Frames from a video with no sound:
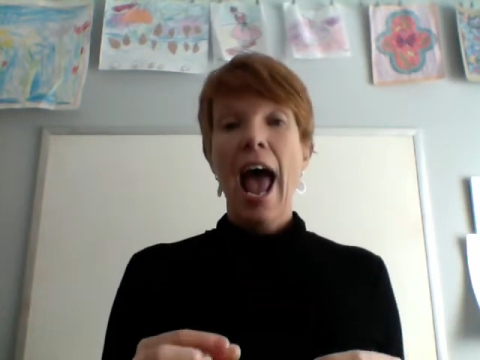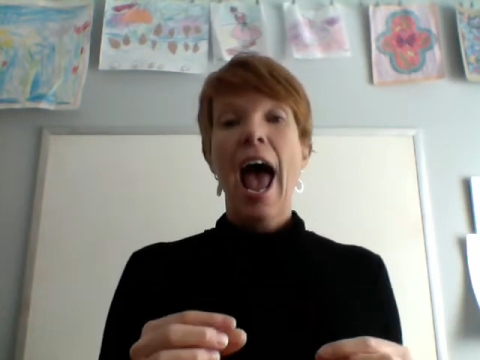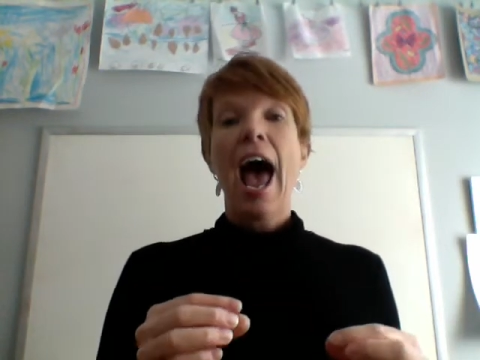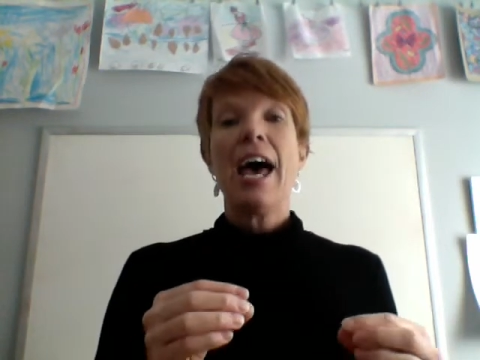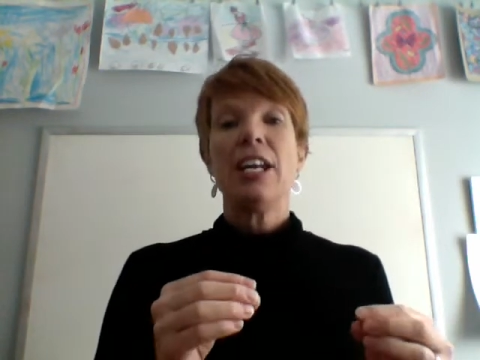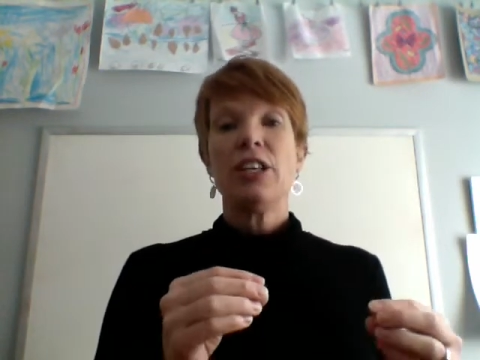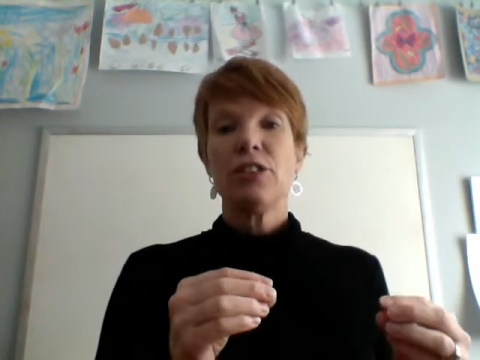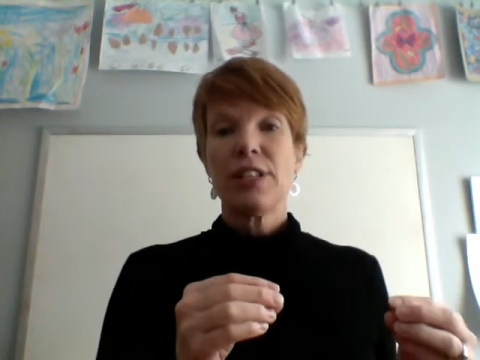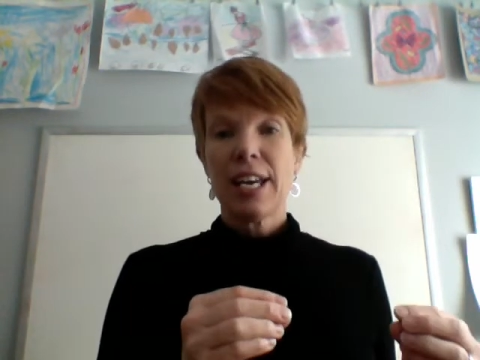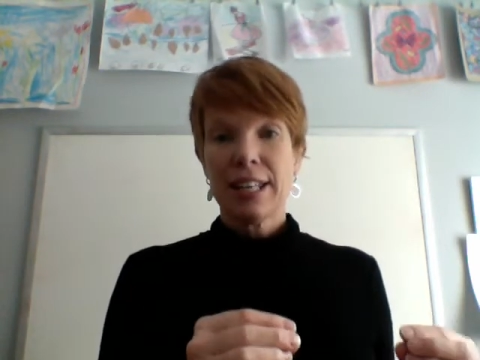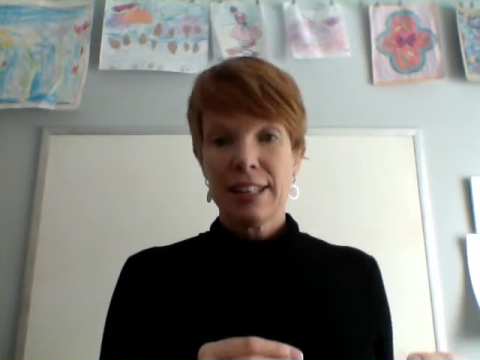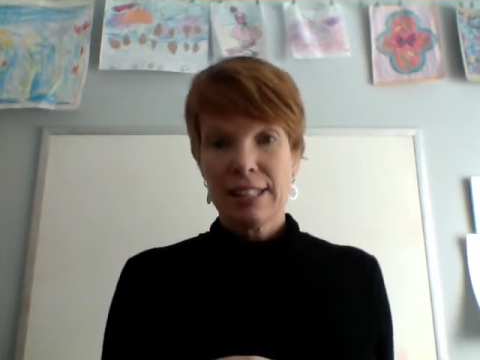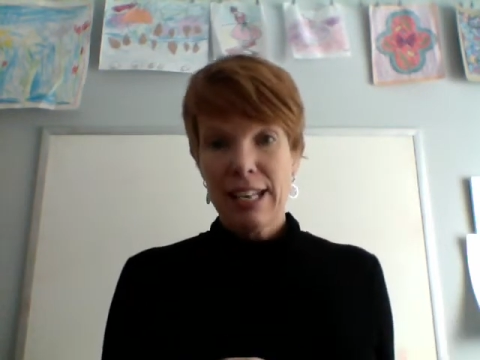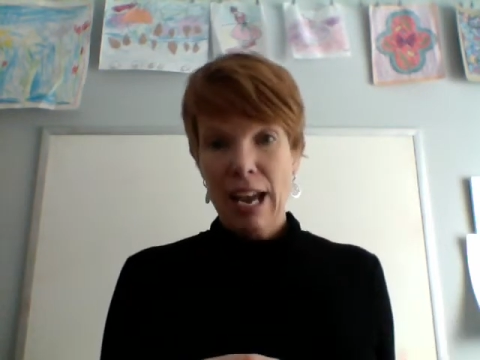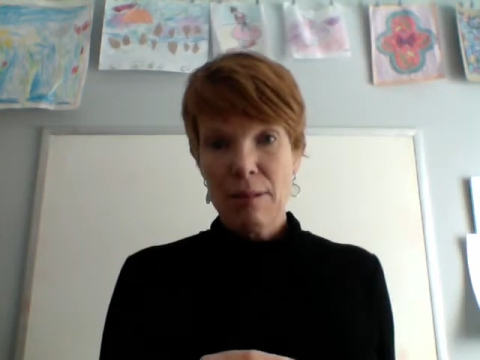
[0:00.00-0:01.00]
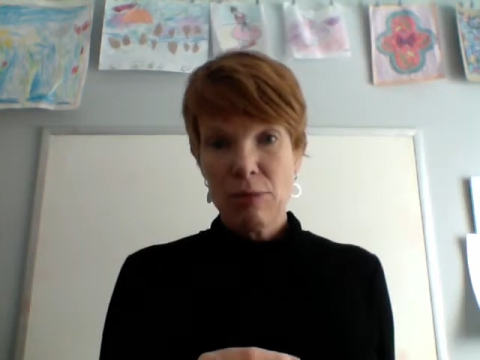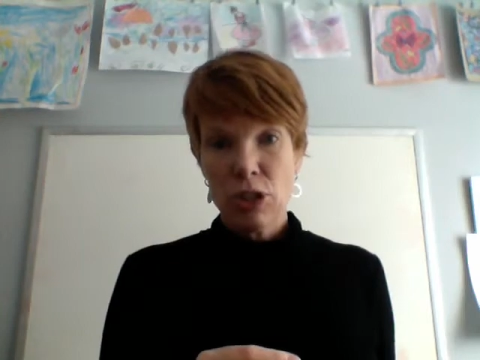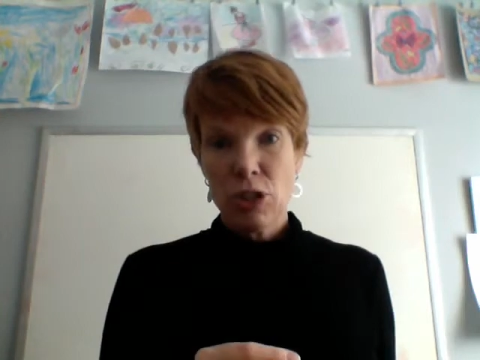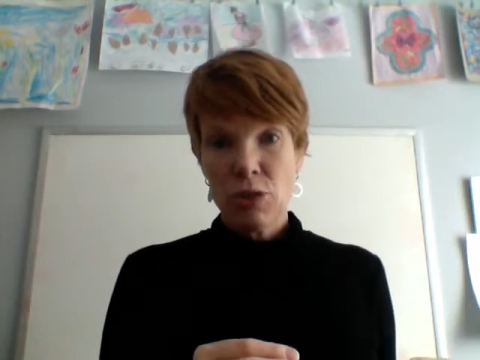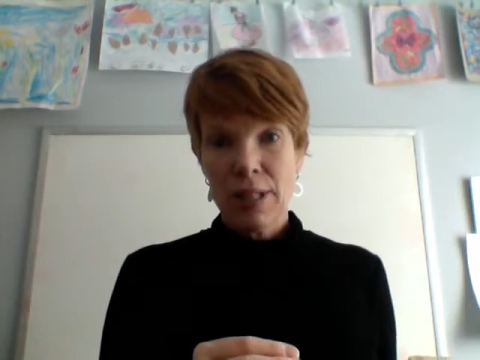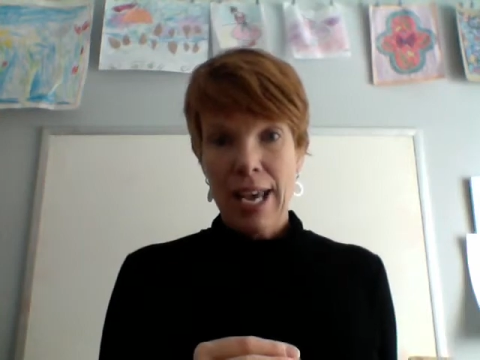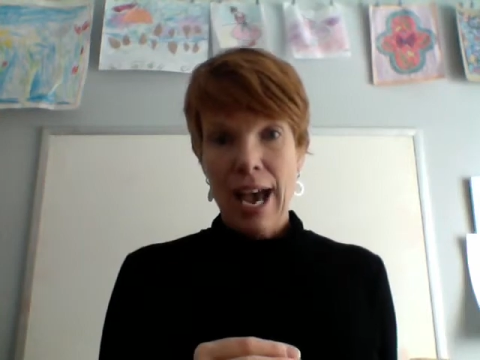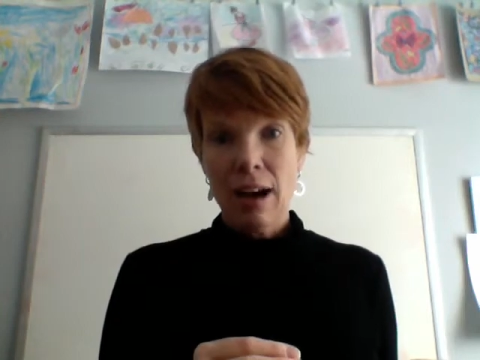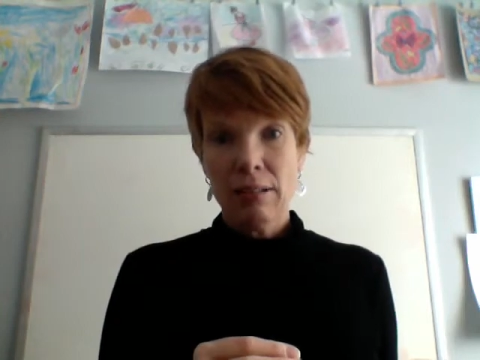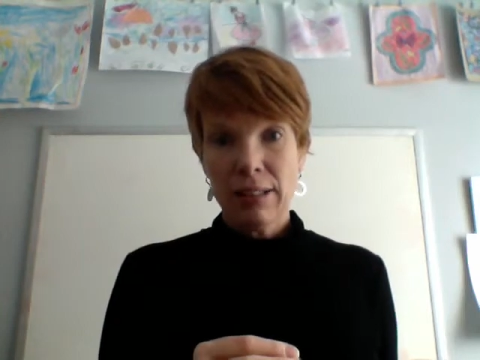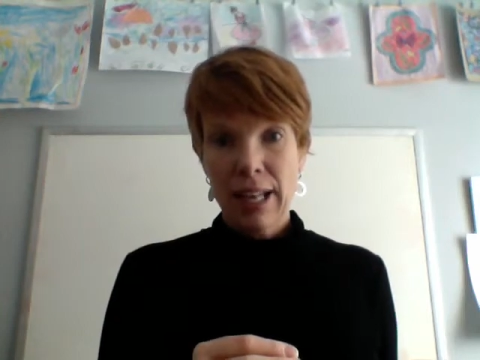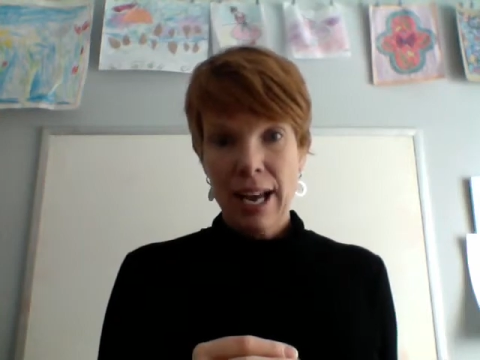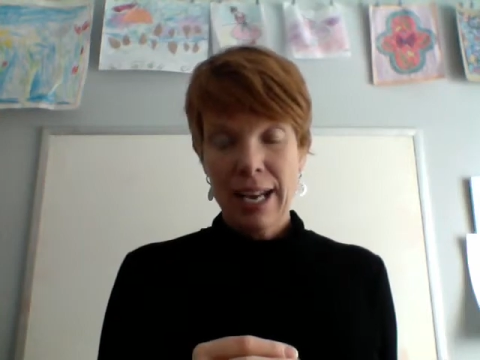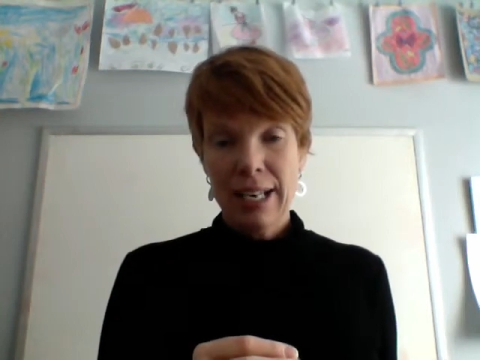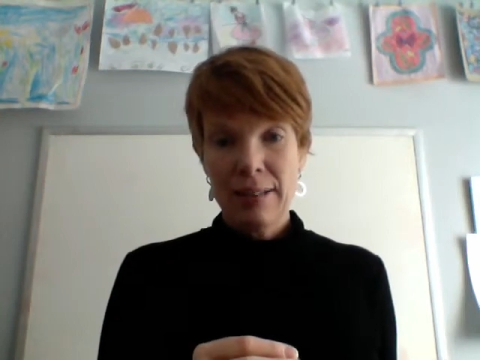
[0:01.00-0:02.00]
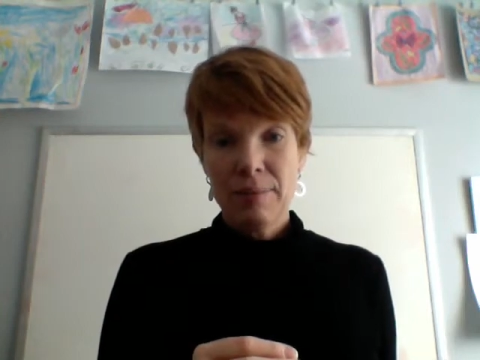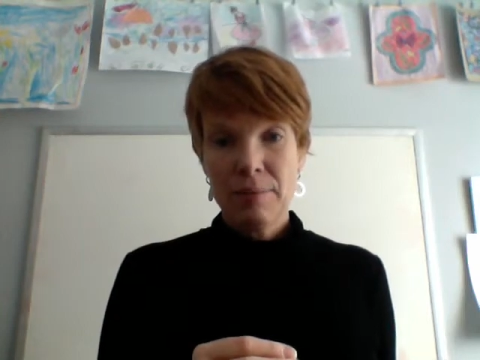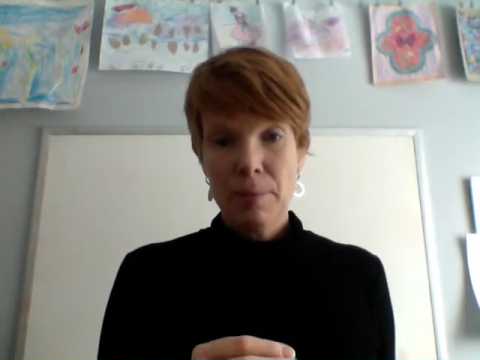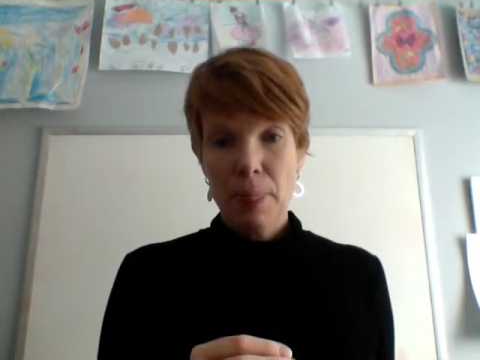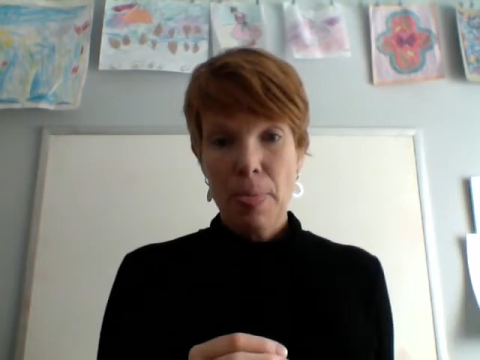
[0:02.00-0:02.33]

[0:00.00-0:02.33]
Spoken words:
and you take the time to do the outline,